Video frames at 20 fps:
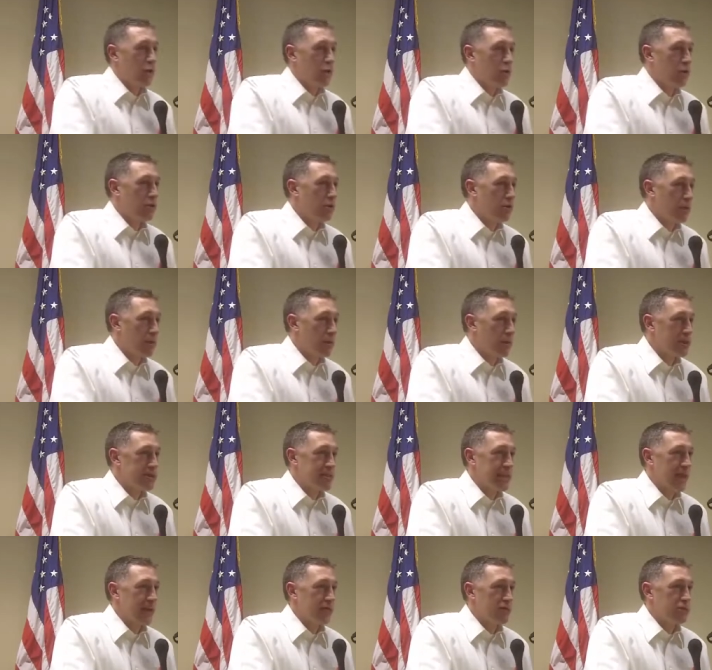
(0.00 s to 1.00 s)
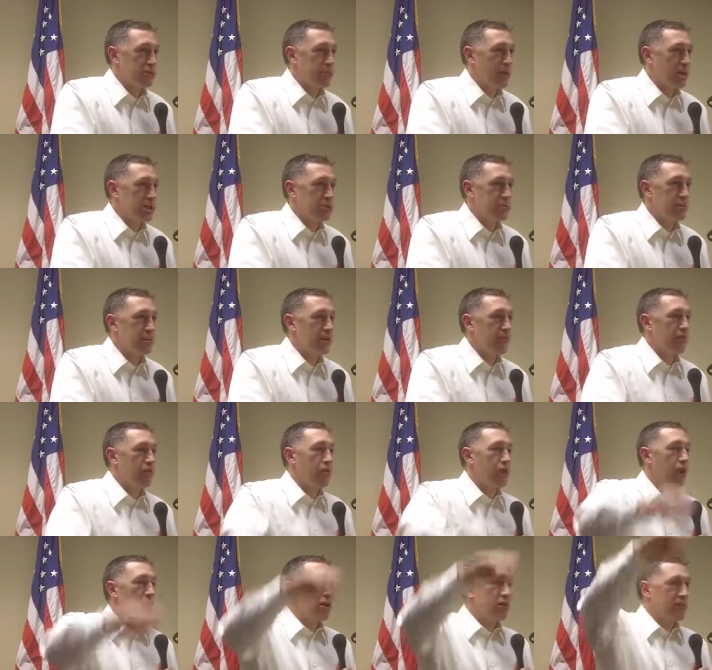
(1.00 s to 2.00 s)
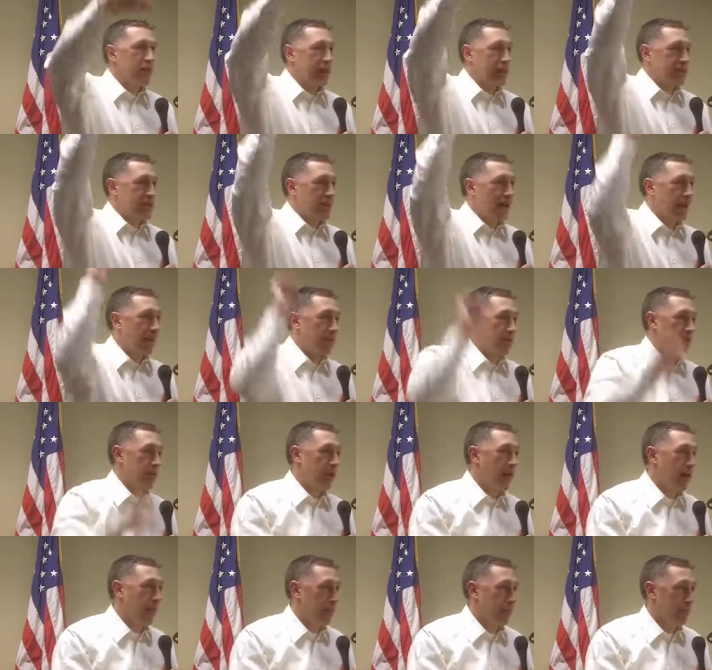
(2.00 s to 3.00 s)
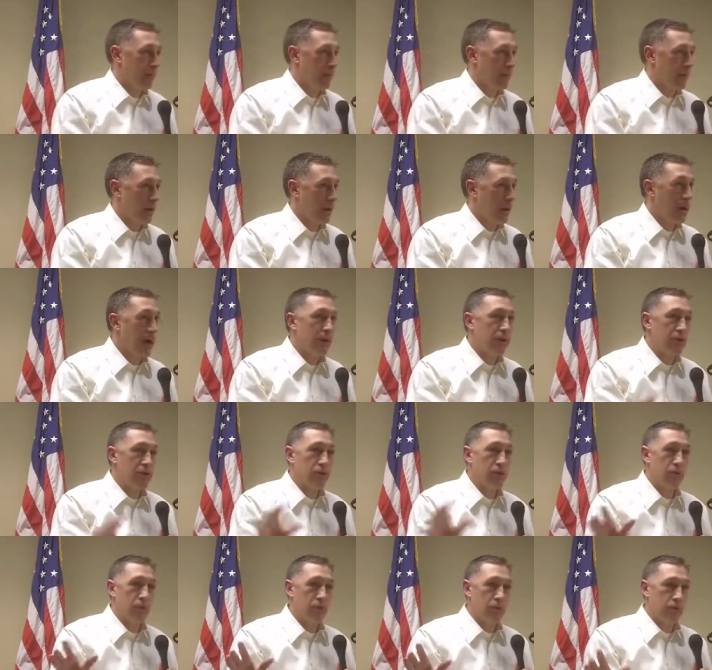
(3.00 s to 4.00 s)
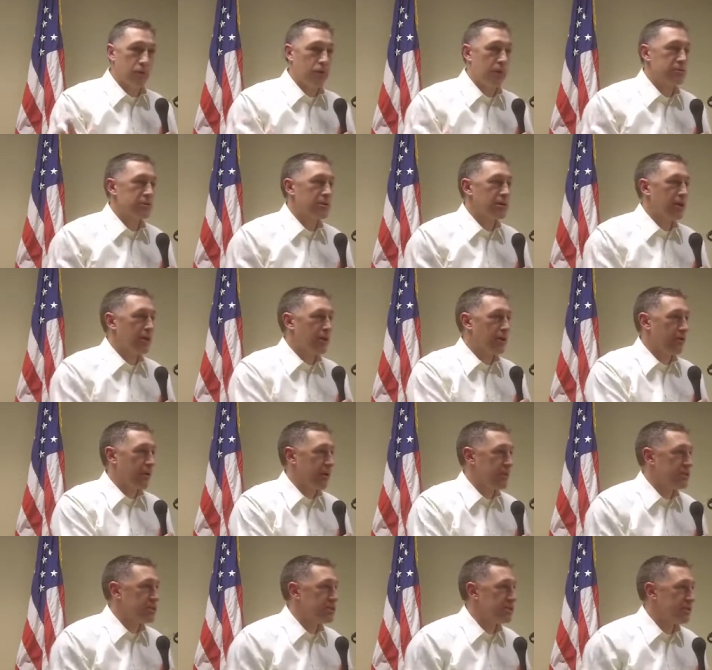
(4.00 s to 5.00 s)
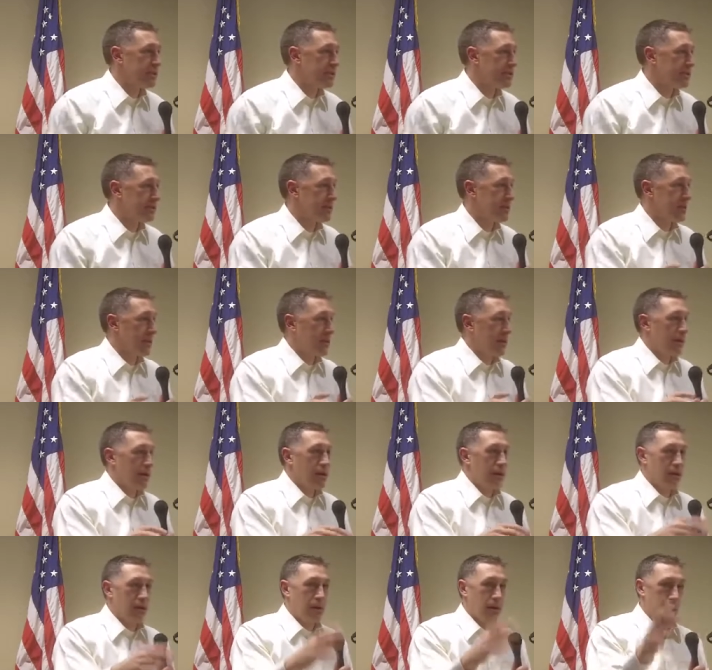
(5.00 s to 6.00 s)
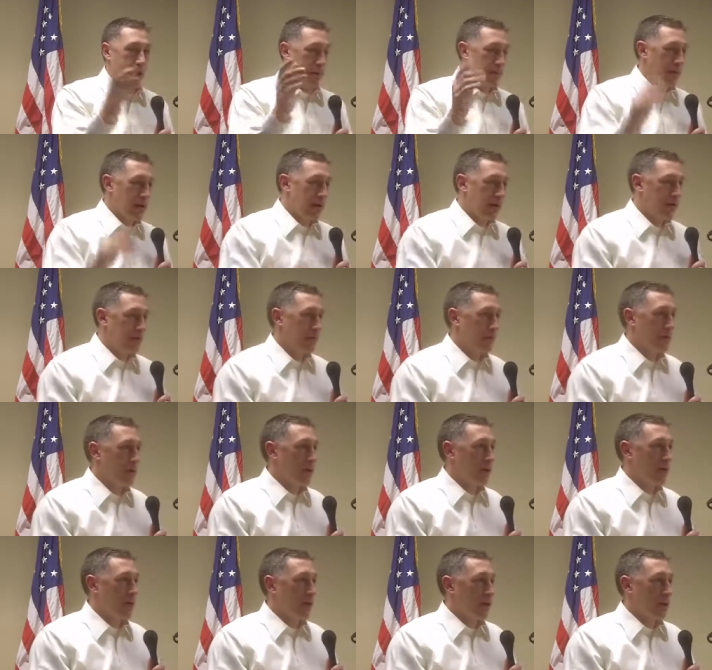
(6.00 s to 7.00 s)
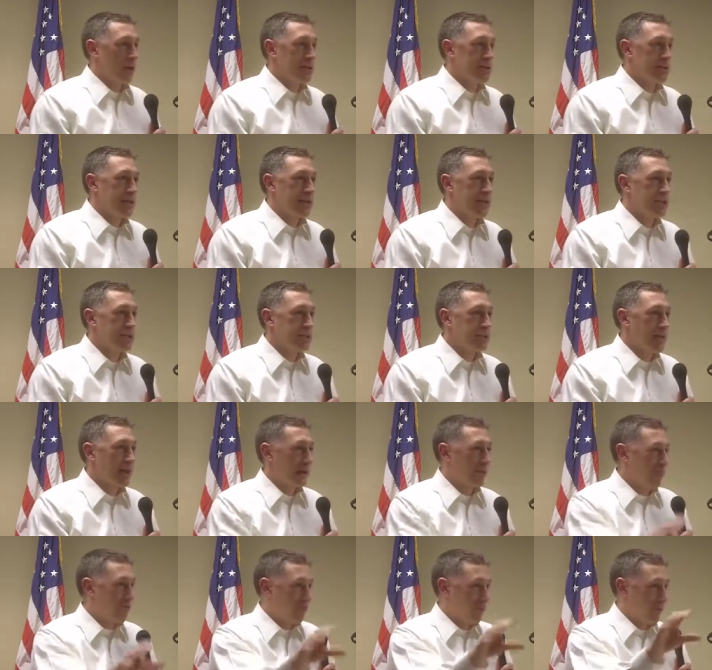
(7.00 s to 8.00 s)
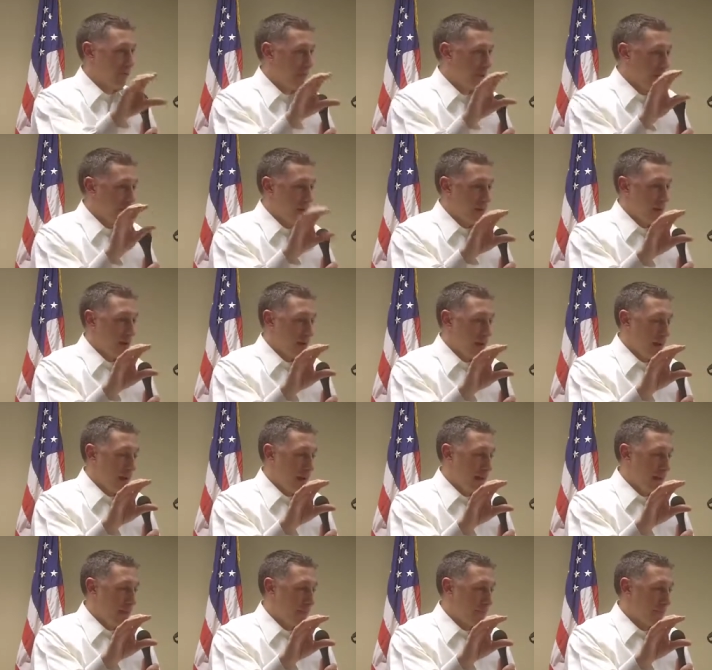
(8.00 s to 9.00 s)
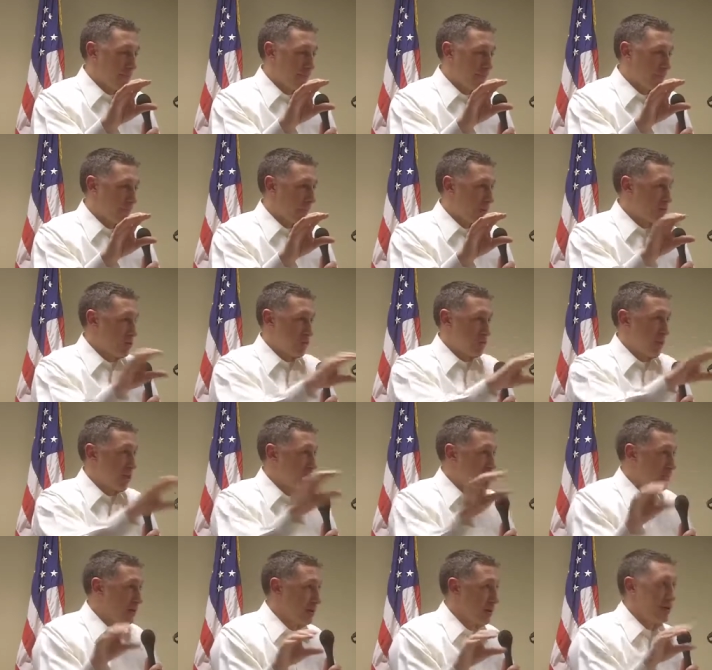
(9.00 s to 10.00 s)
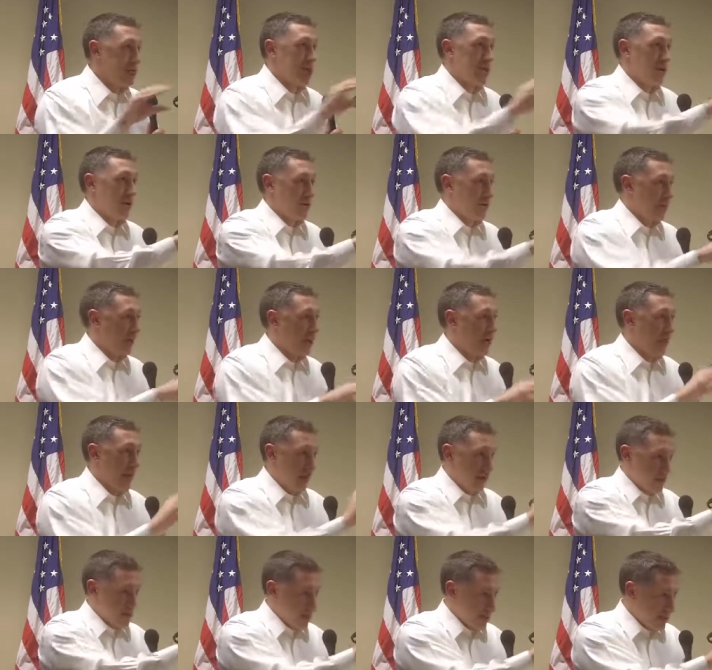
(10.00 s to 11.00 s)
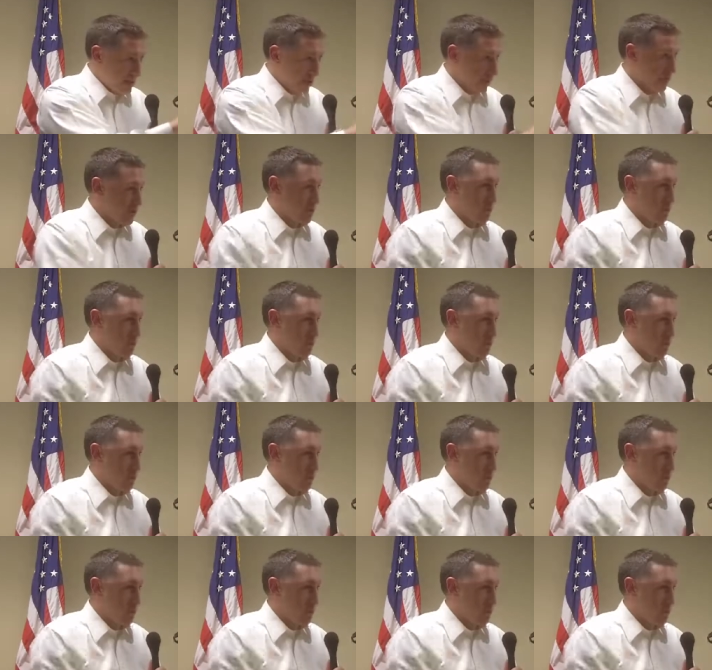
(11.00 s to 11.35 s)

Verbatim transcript: we're the only ones that have responsibility for all of that, top to bottom other groups and other agencies or um, other you know organizations have um, responsibilities here and there. The House has their